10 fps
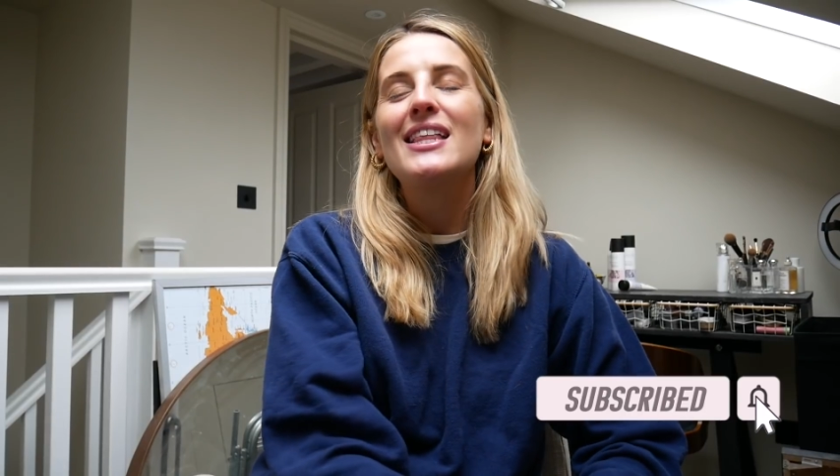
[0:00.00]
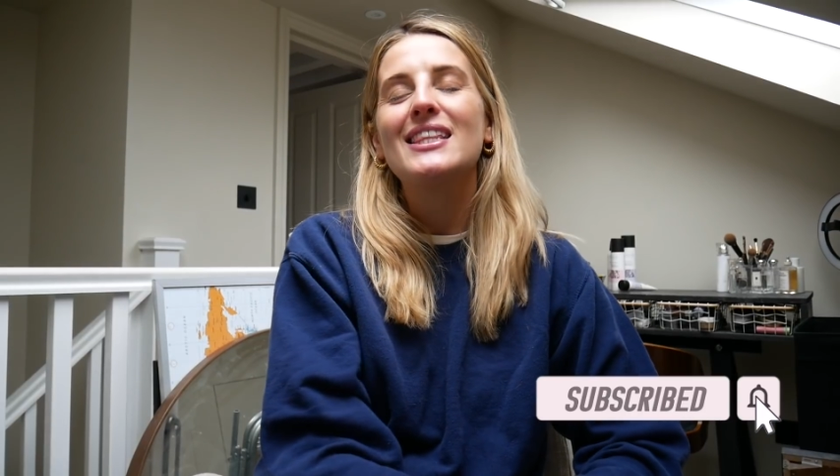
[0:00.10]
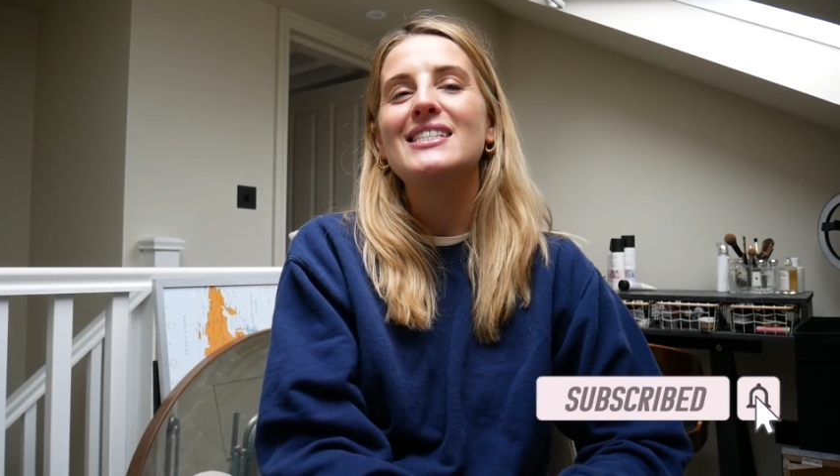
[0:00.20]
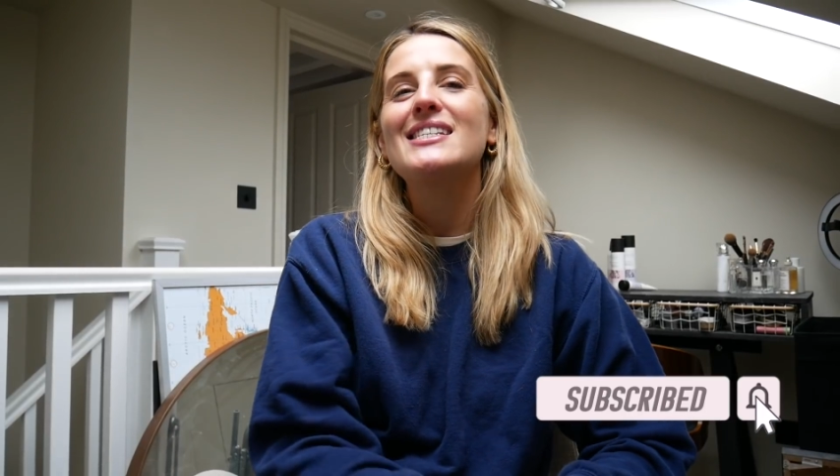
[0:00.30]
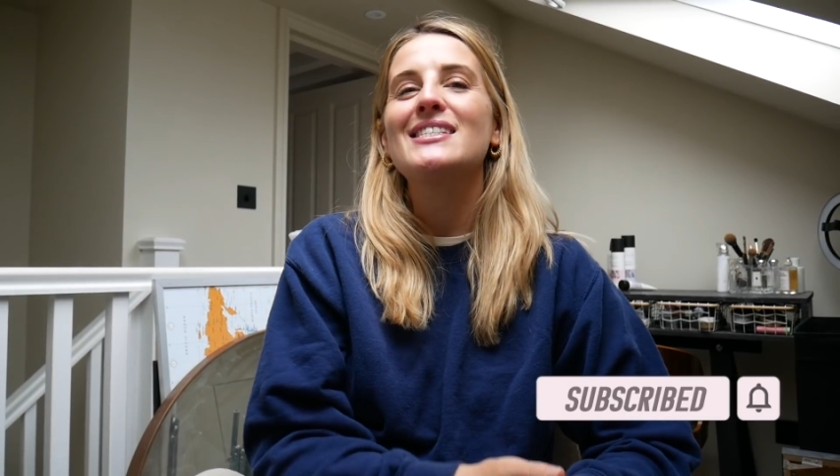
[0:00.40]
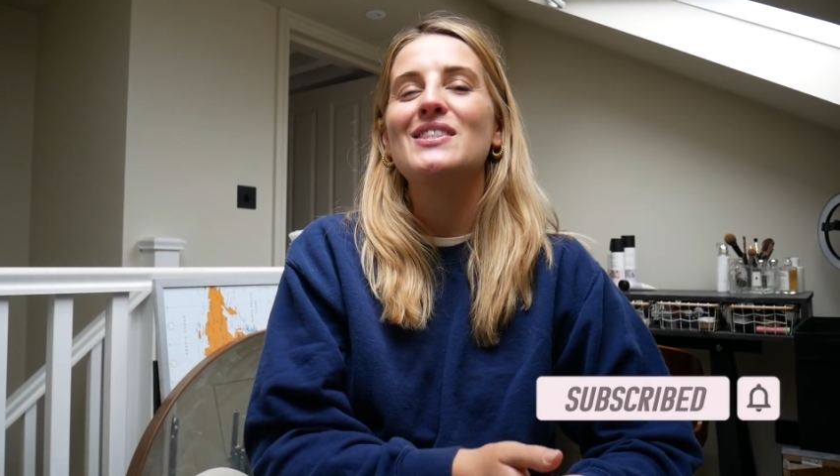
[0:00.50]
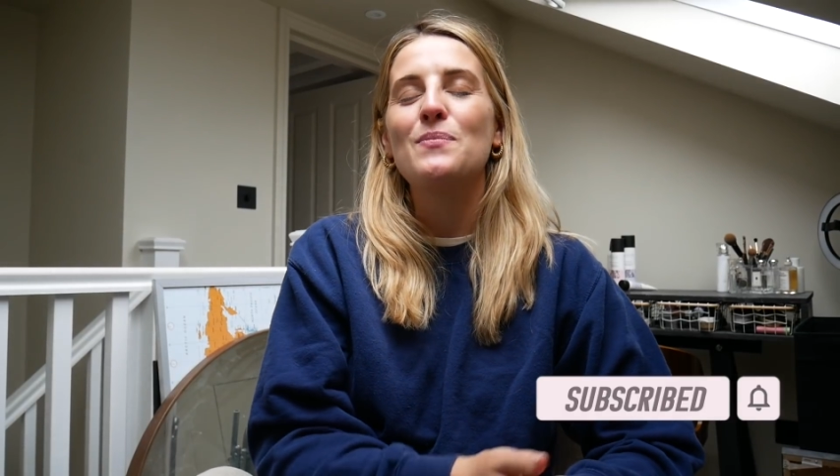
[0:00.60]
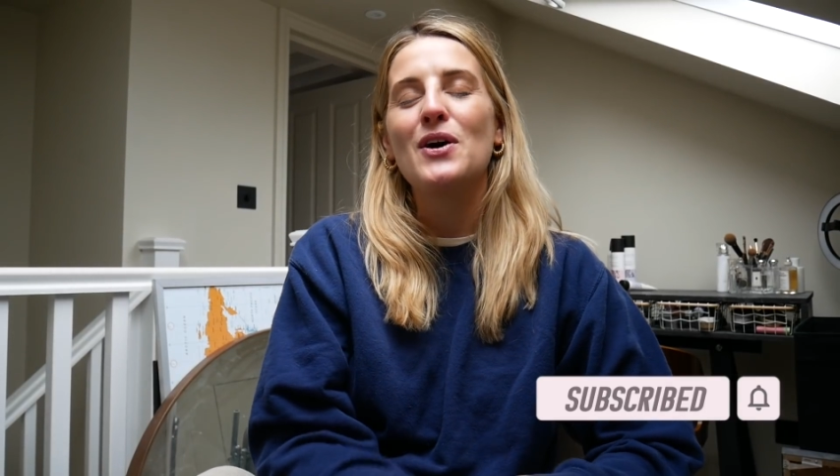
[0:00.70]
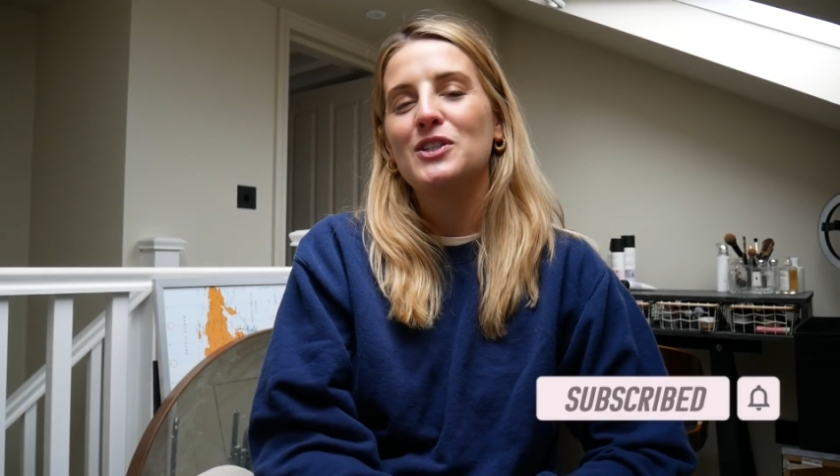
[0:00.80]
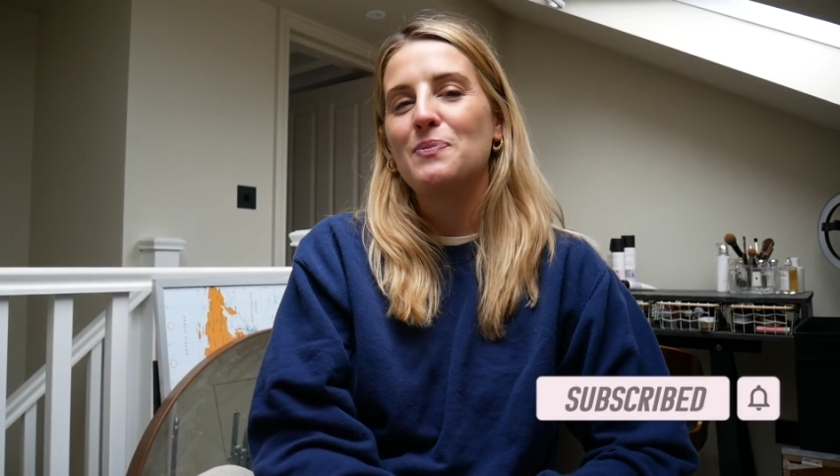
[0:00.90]
This is the
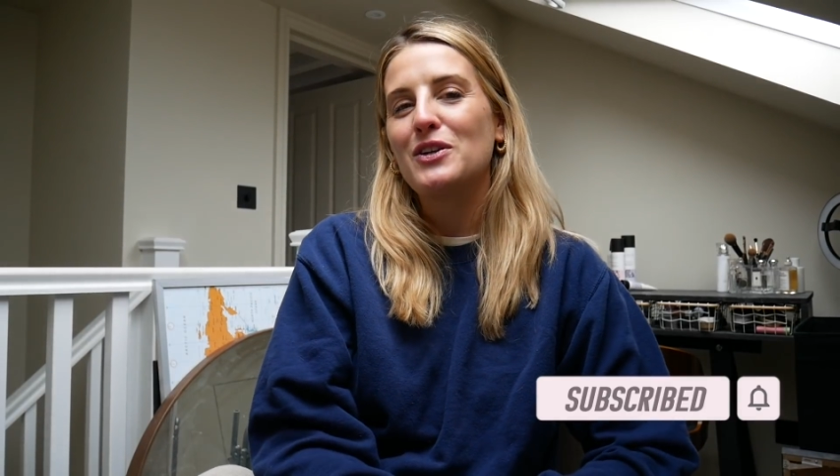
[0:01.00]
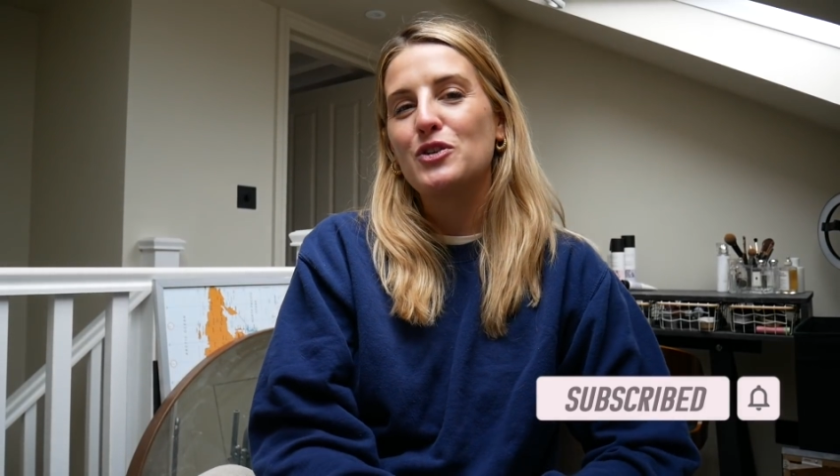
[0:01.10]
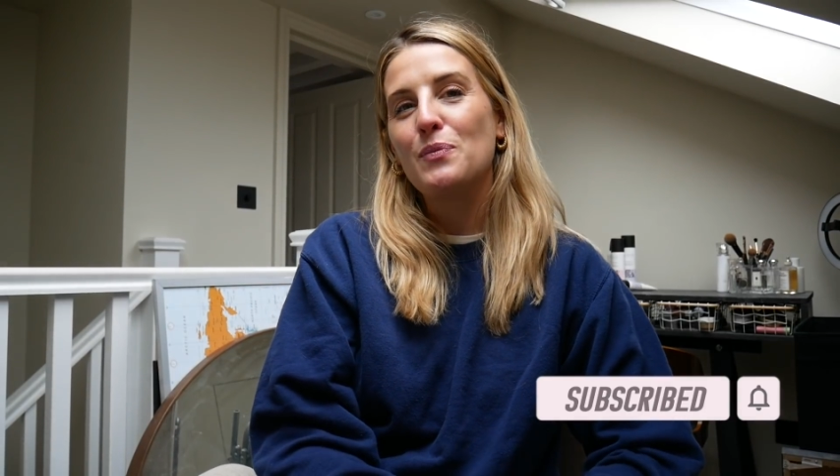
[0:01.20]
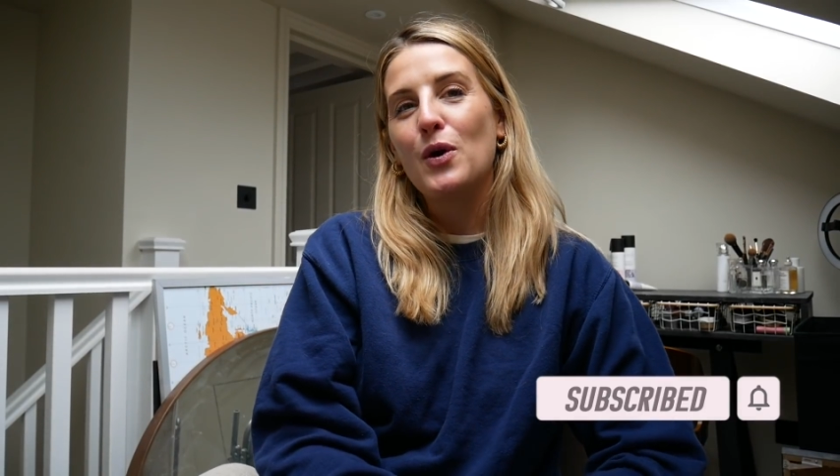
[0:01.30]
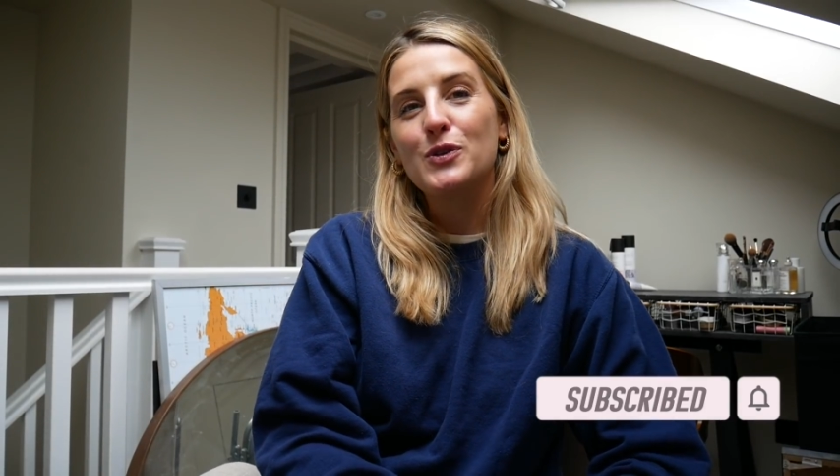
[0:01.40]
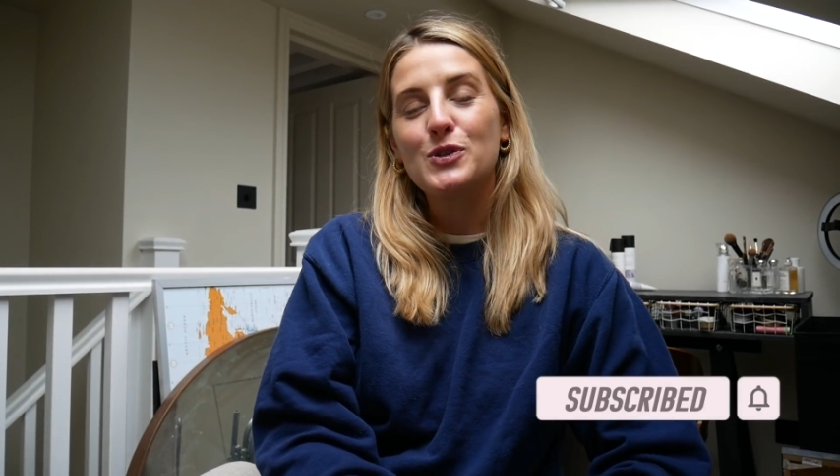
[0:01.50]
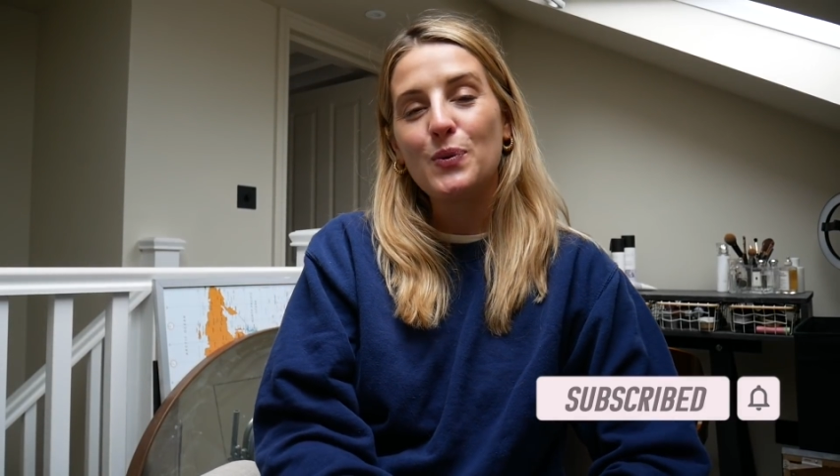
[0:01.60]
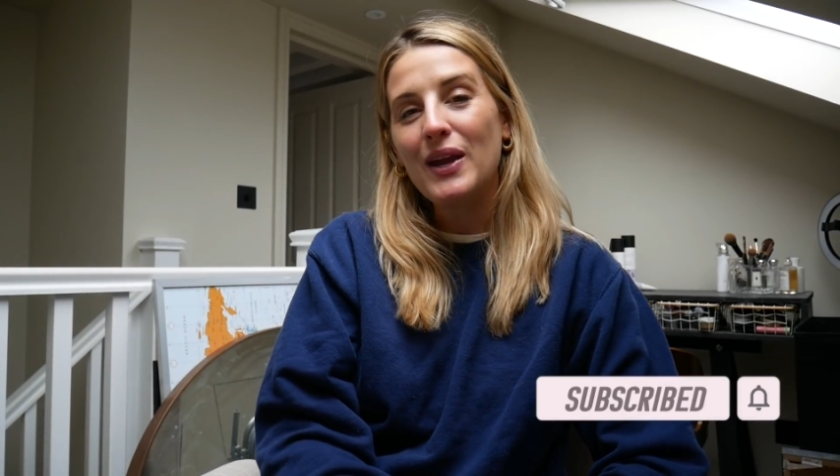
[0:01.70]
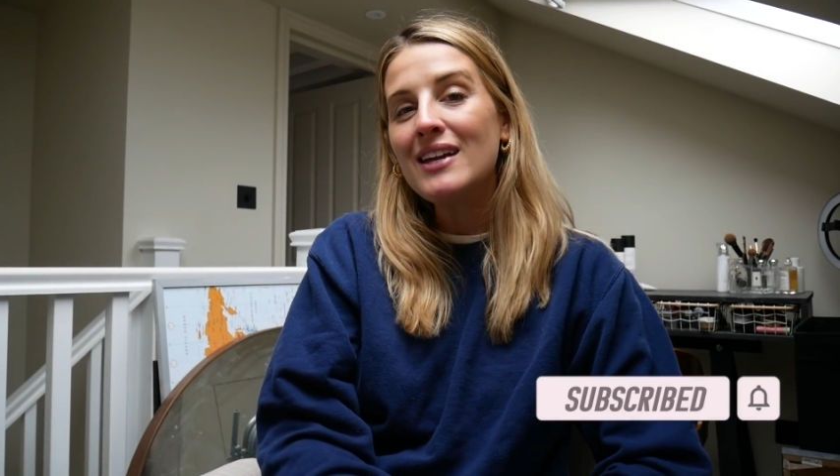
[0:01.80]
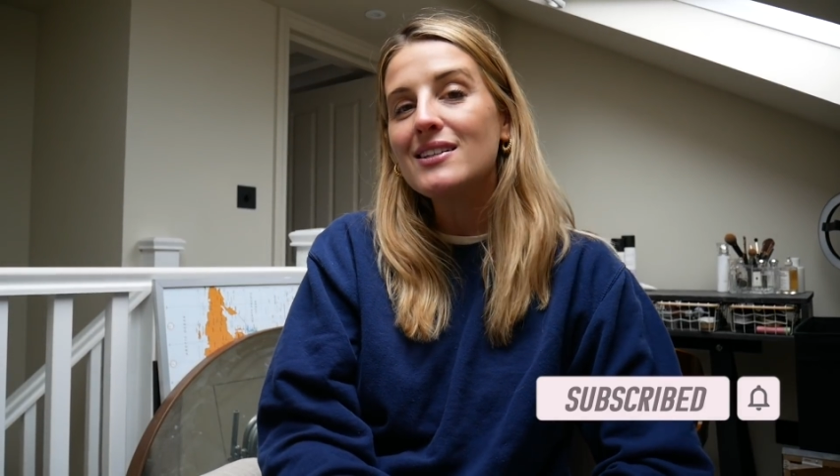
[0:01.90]
master bedroom
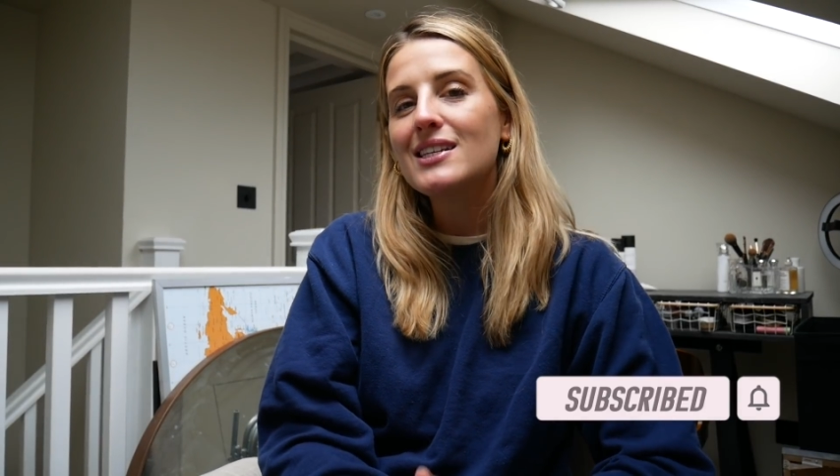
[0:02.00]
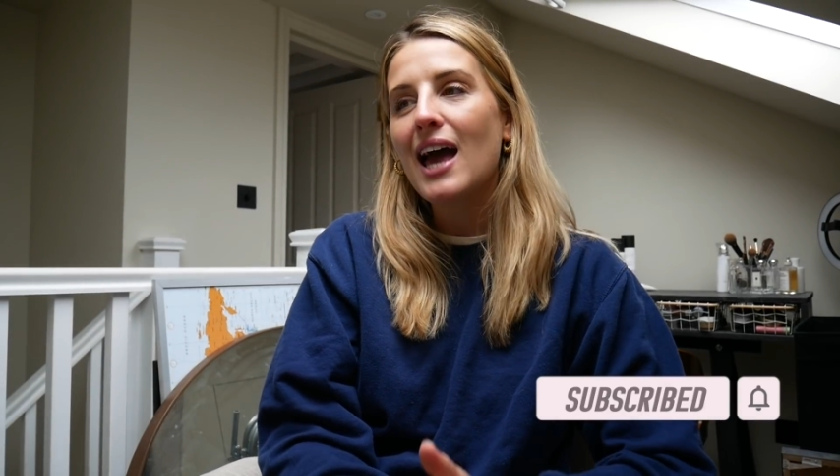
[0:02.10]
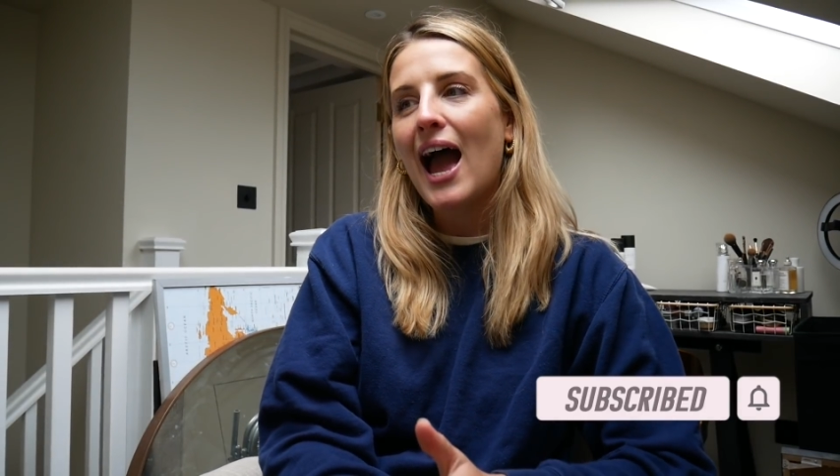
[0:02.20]
ensuite,